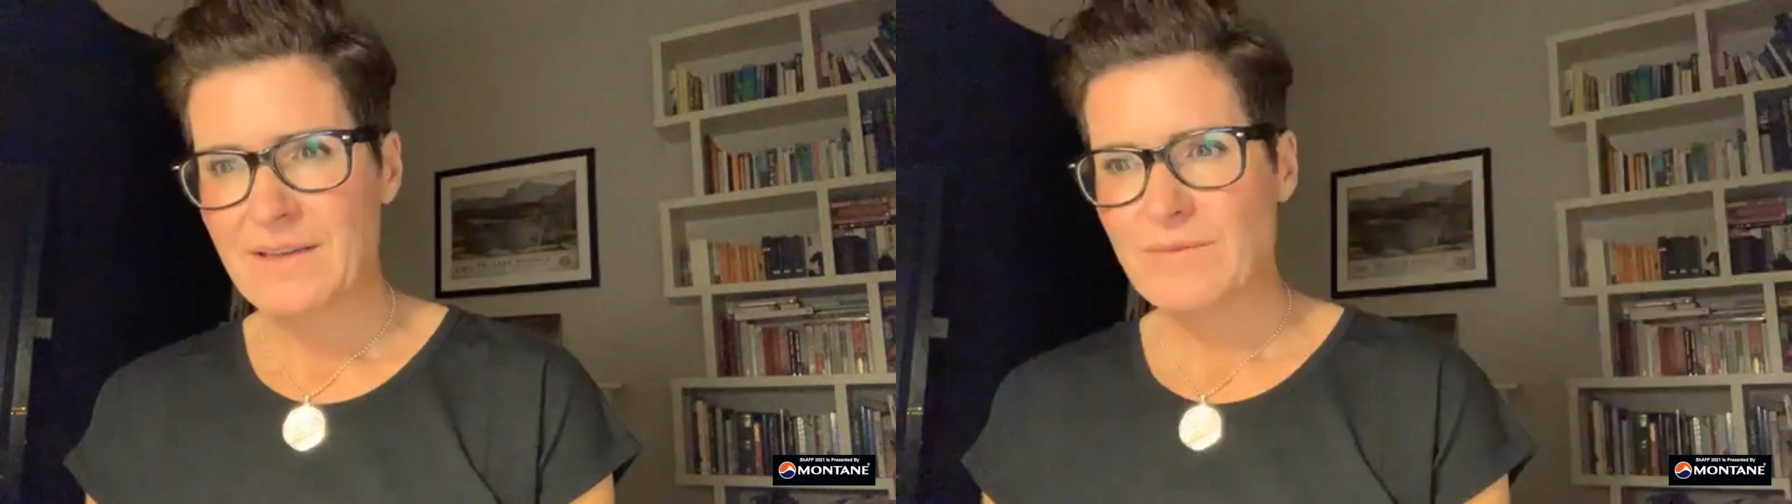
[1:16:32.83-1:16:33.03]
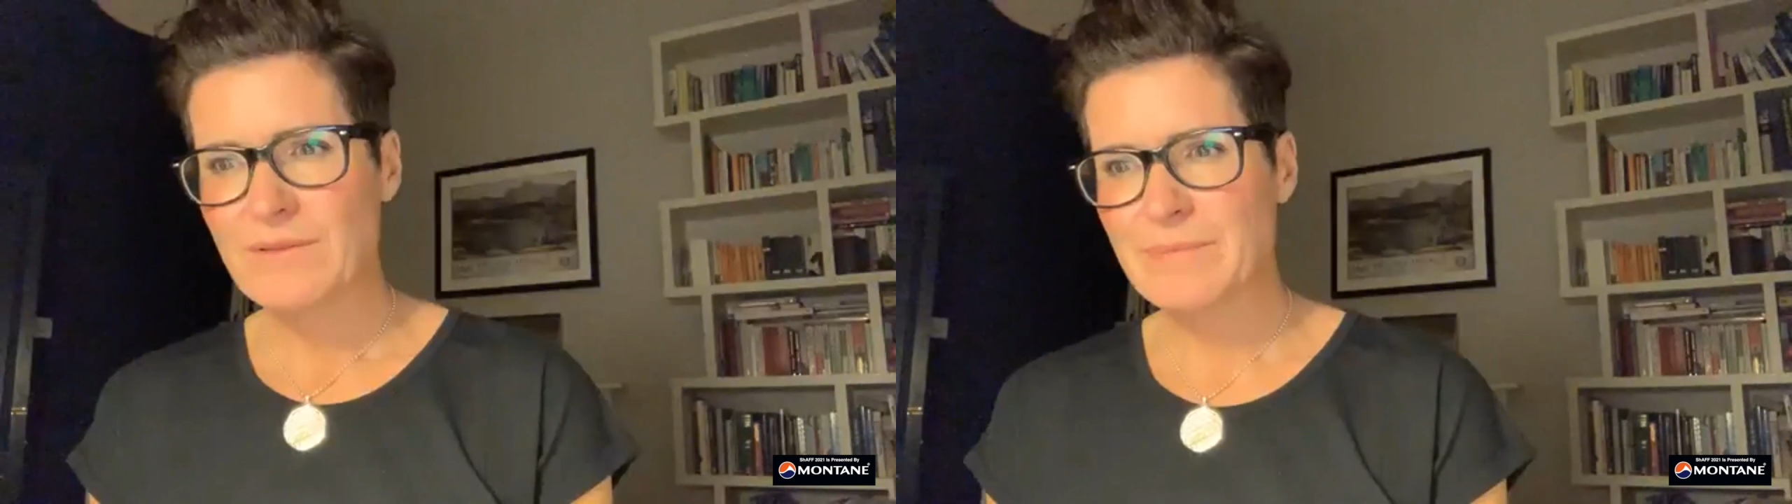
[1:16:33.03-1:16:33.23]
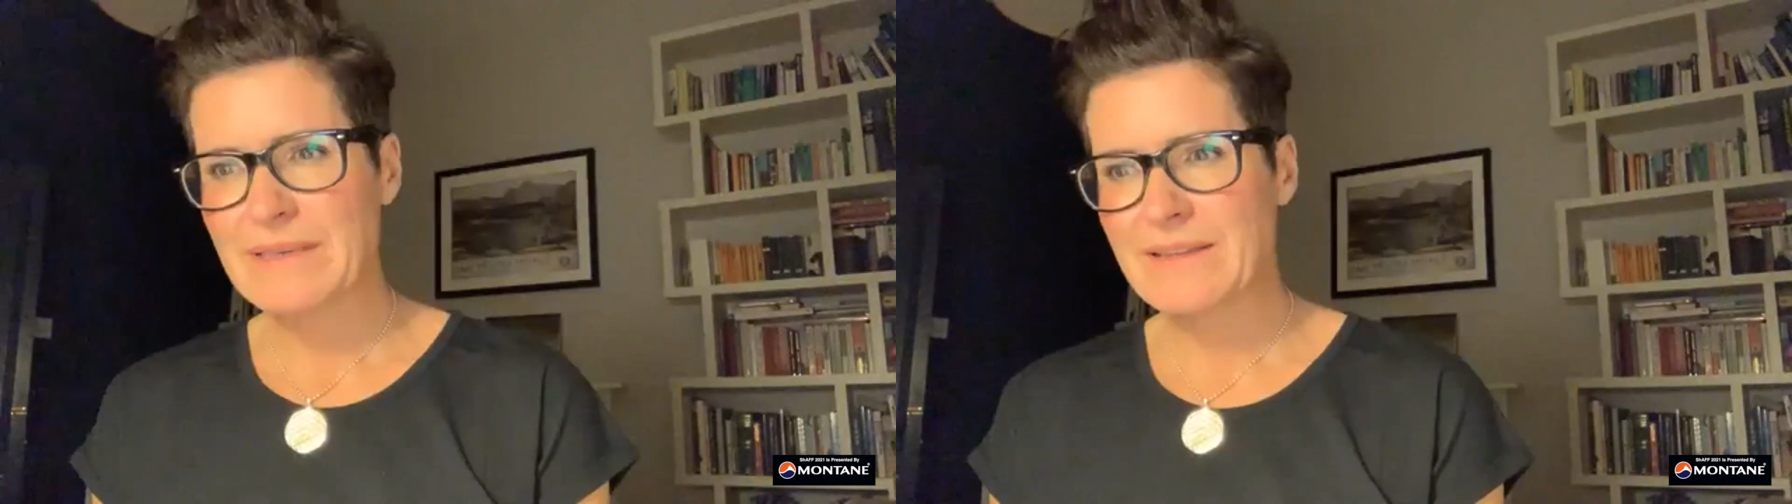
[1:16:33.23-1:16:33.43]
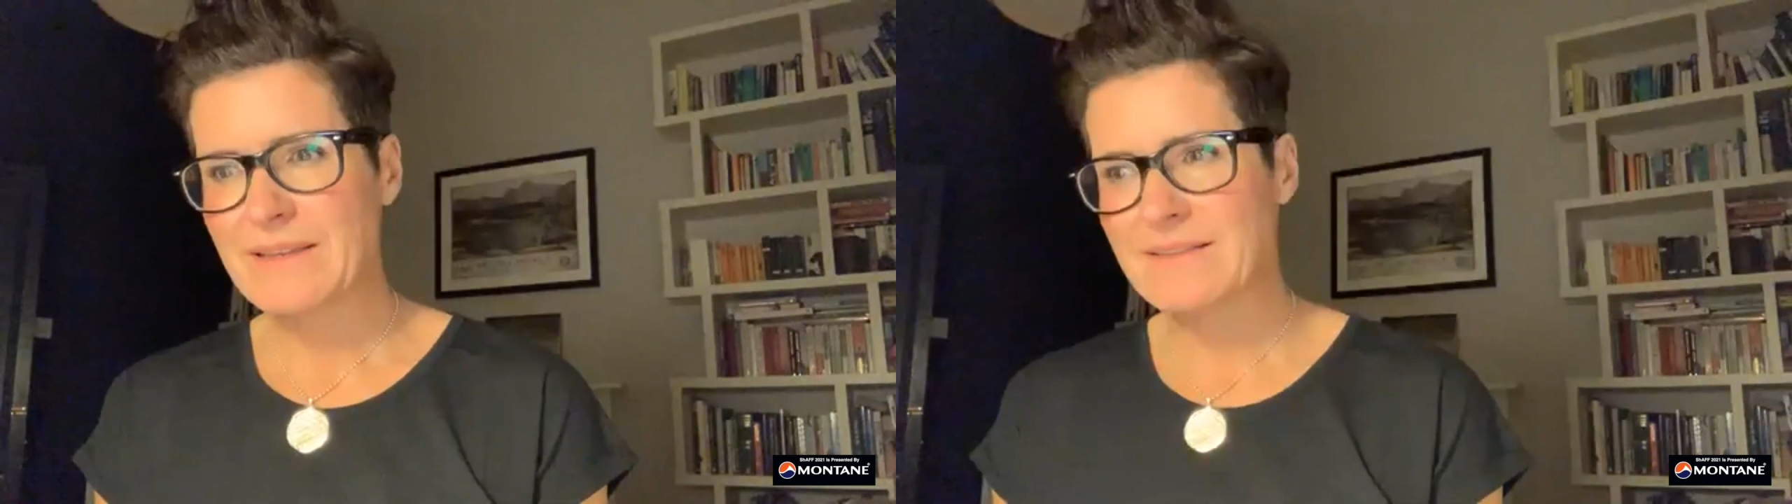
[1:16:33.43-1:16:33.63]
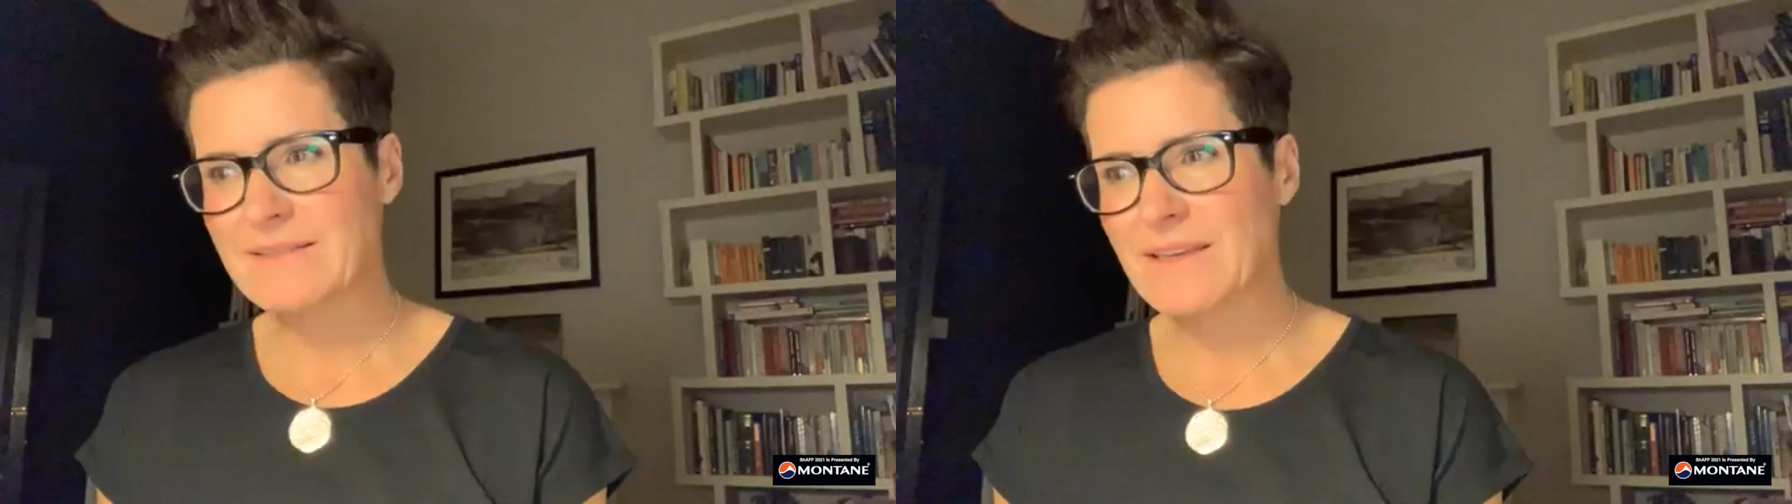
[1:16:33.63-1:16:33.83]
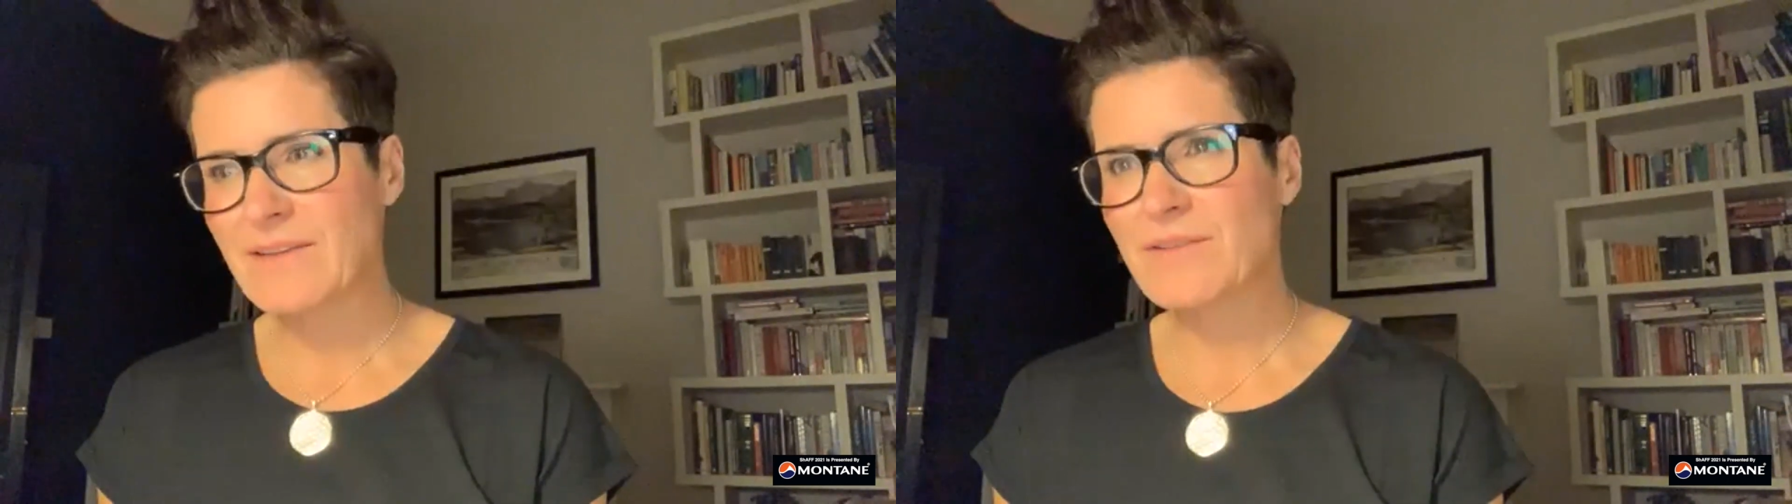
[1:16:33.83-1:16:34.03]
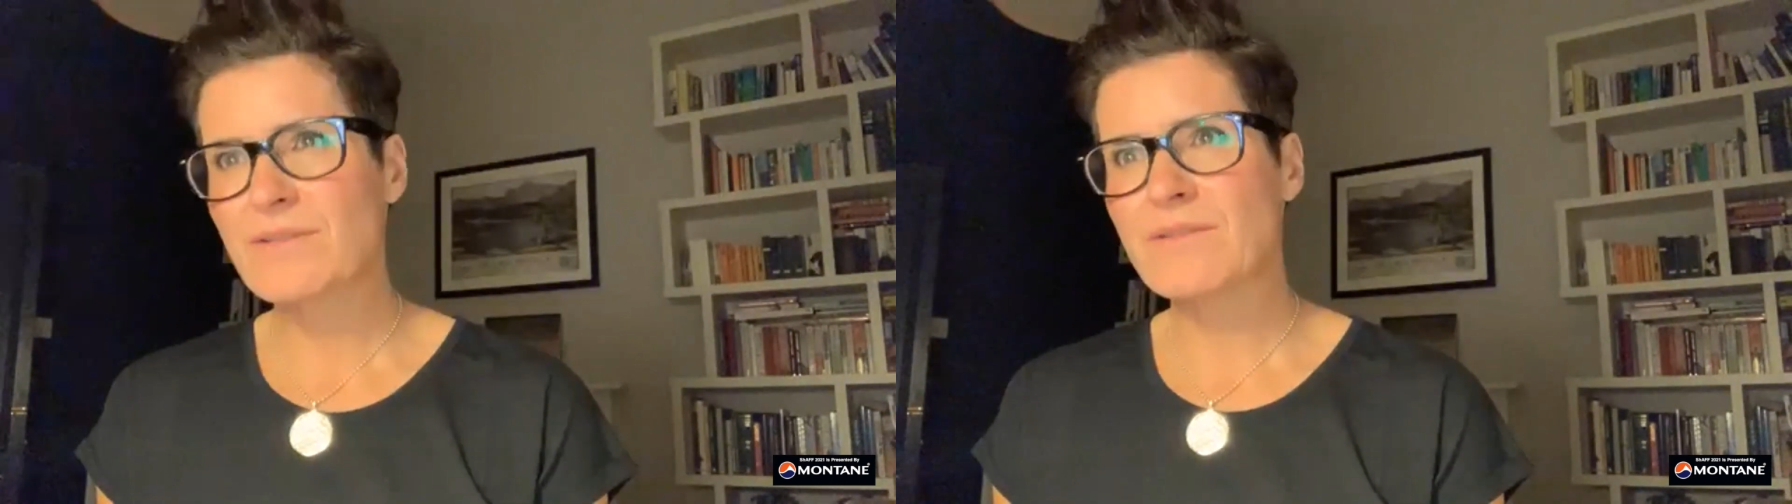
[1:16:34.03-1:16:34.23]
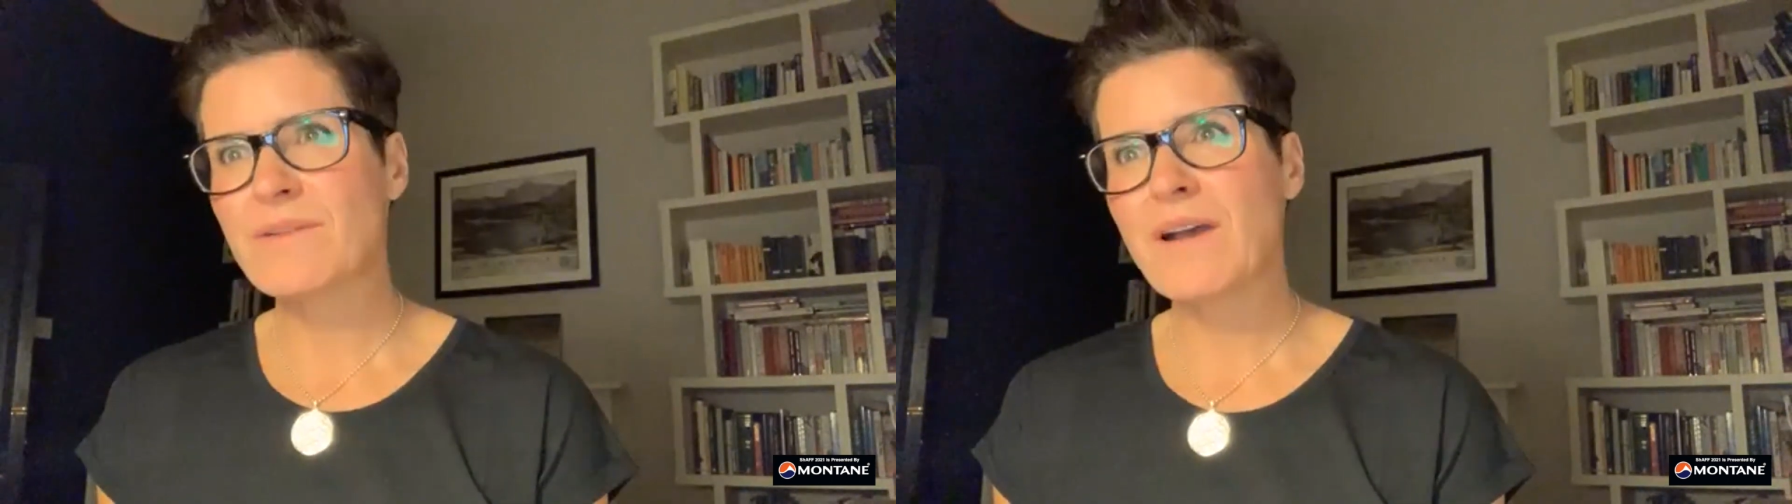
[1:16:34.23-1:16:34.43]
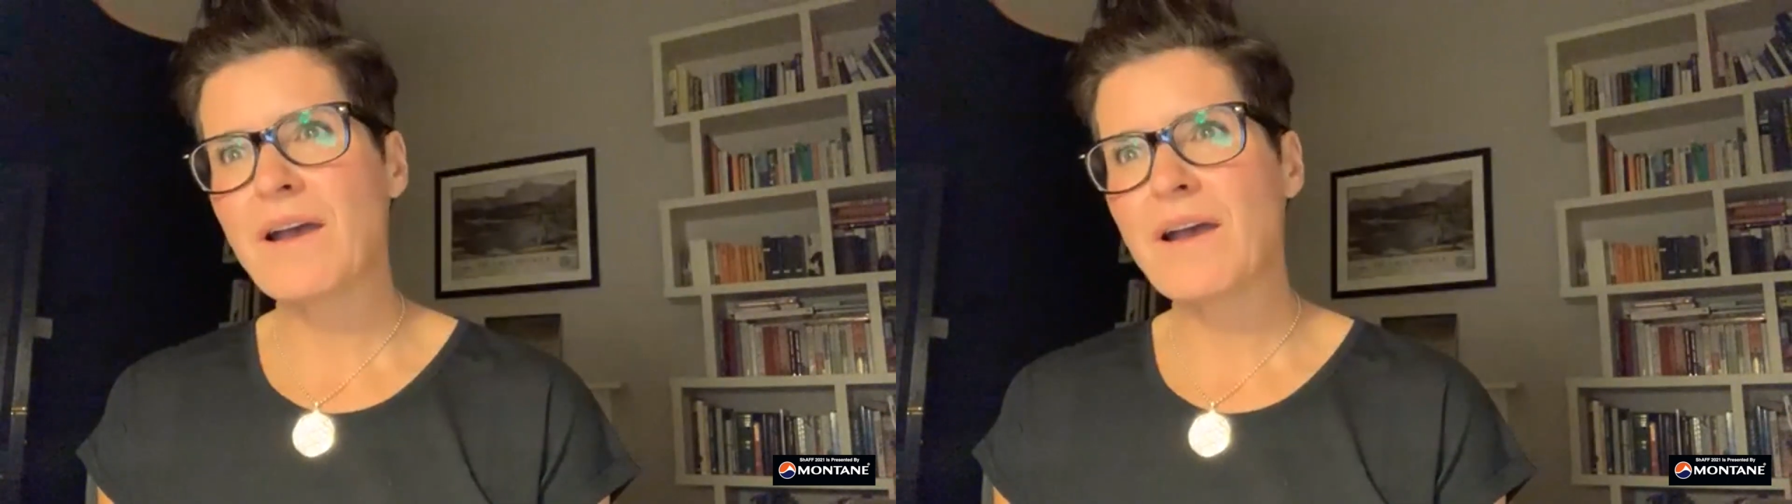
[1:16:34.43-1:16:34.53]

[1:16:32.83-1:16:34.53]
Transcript: would be the Zero